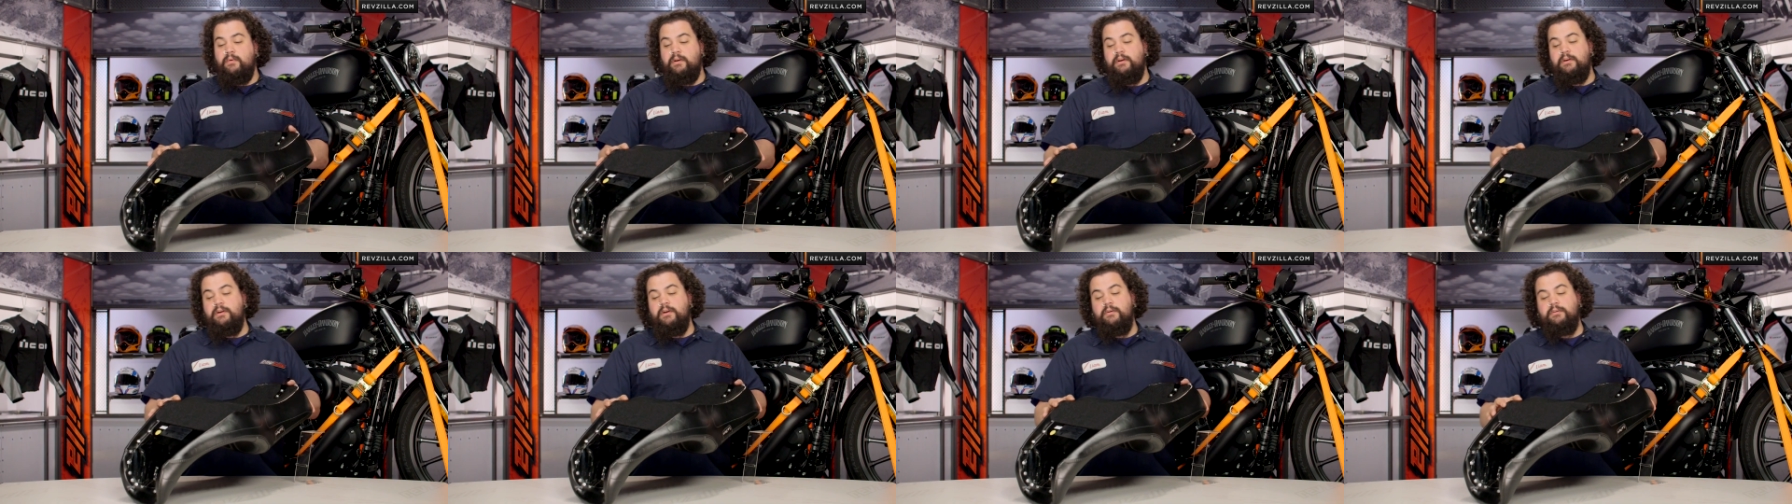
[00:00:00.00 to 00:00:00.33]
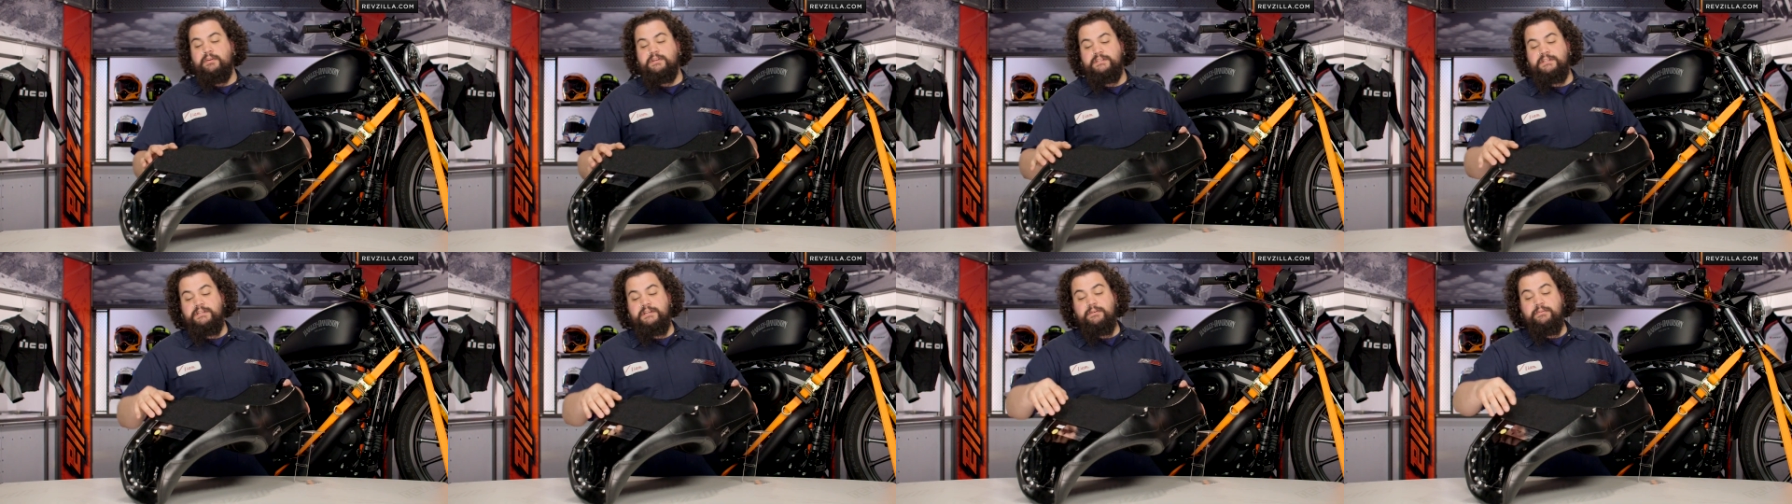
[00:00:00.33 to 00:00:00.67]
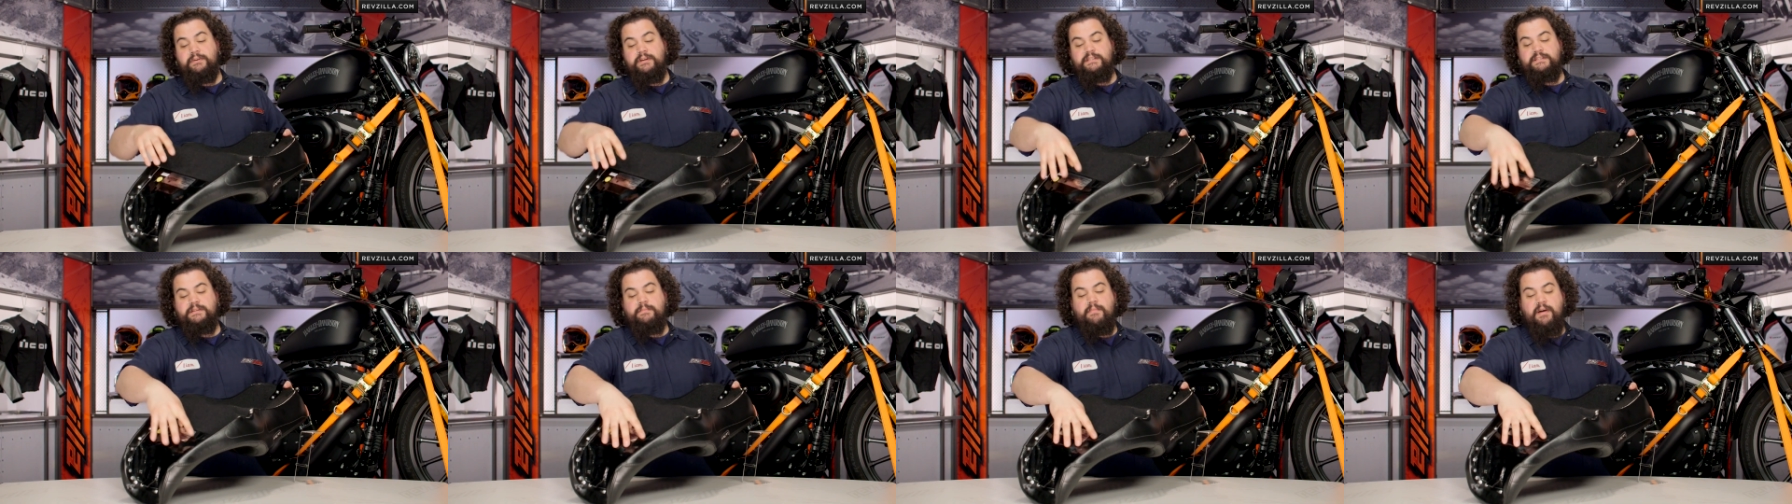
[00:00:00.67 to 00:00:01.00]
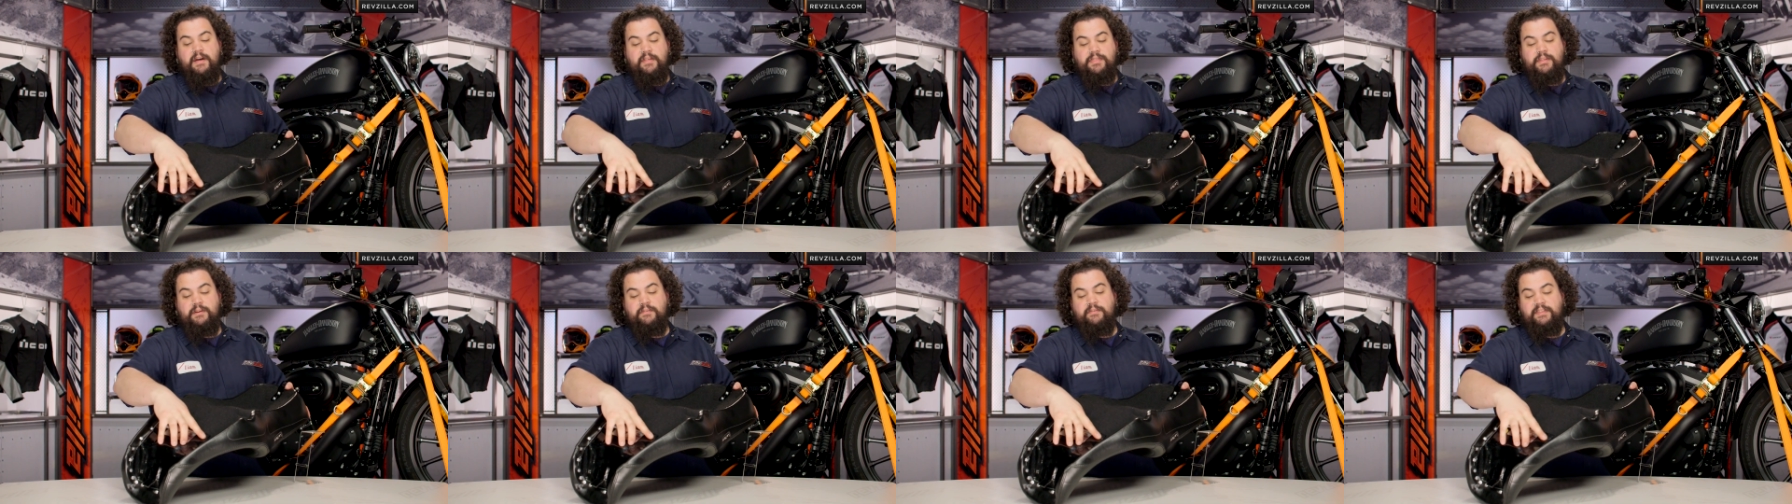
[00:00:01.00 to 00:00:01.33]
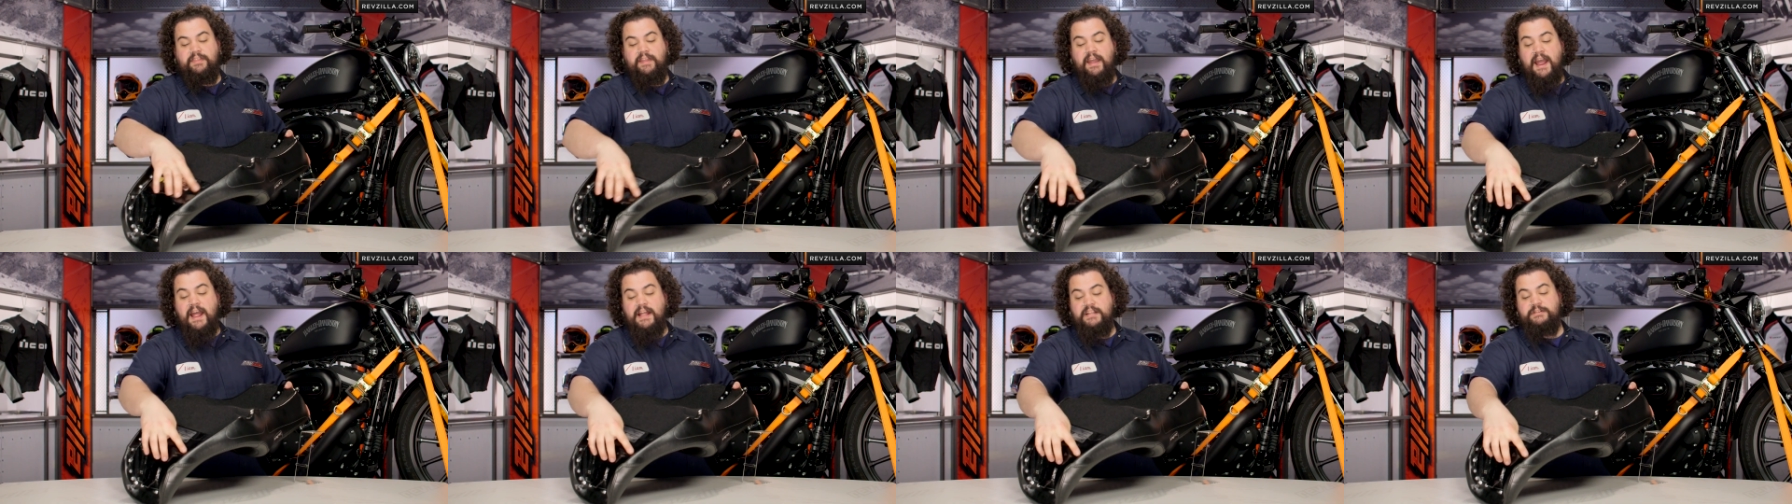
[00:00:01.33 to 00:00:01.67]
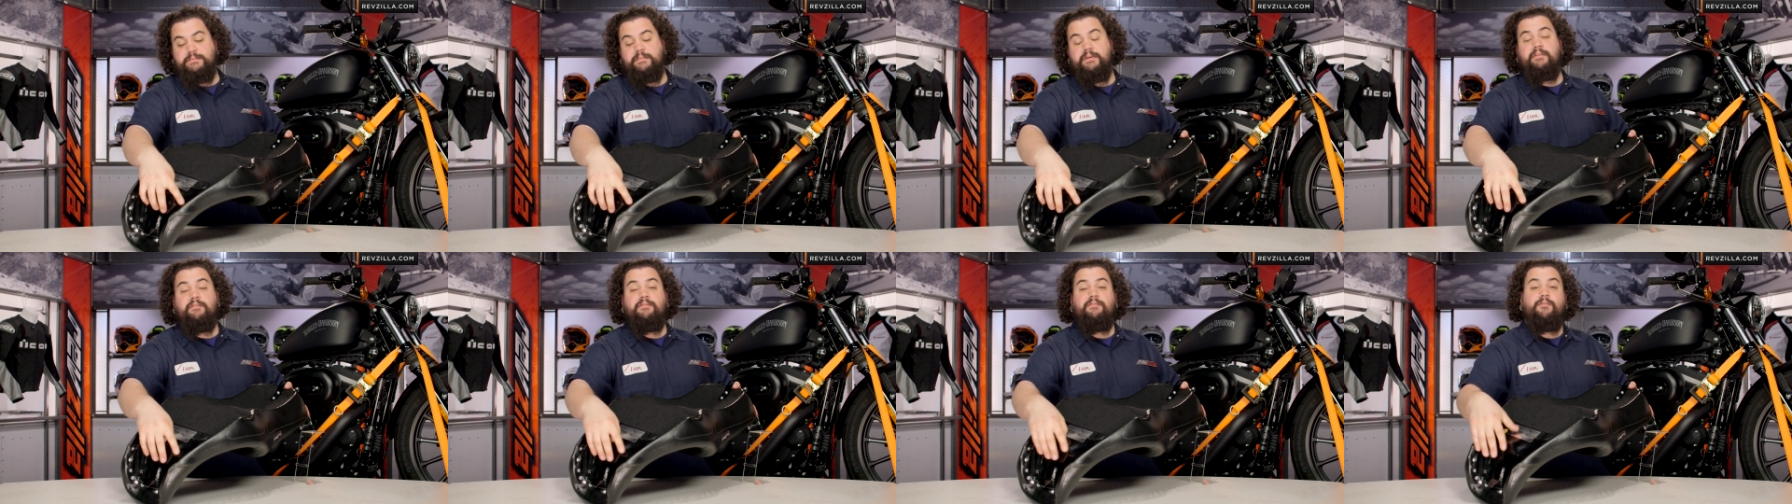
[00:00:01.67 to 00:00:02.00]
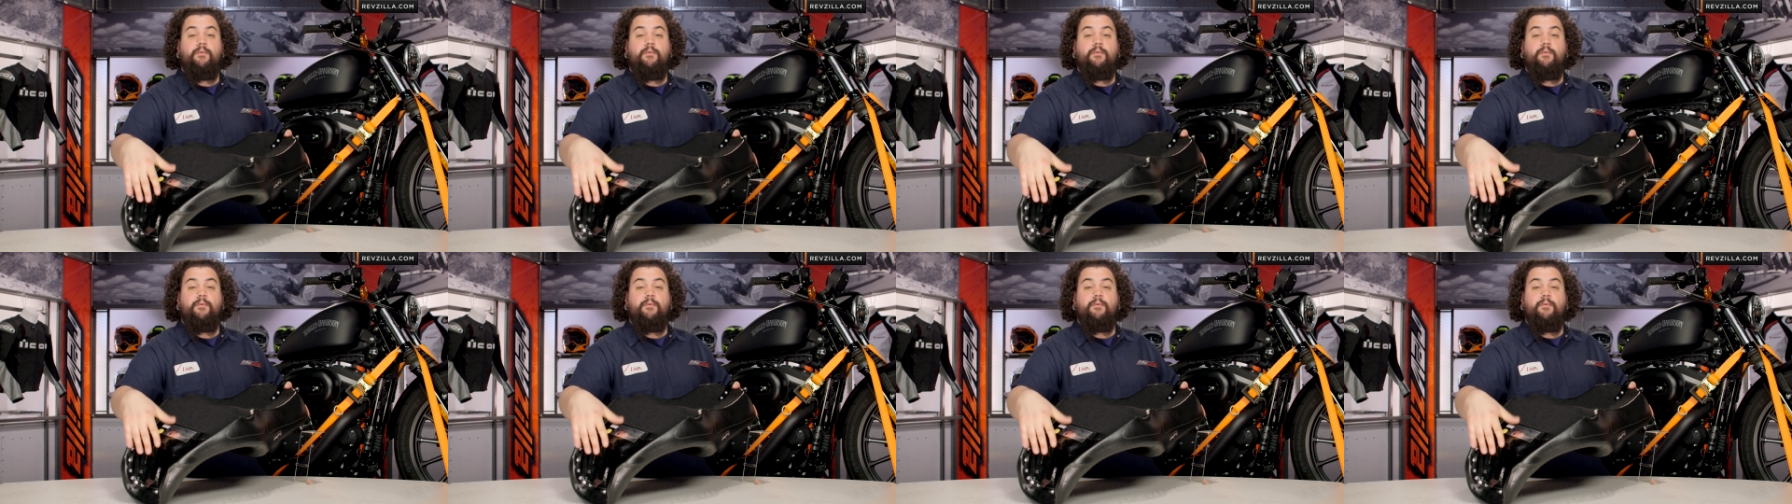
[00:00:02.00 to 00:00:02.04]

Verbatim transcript: want to notice too is the method of attachment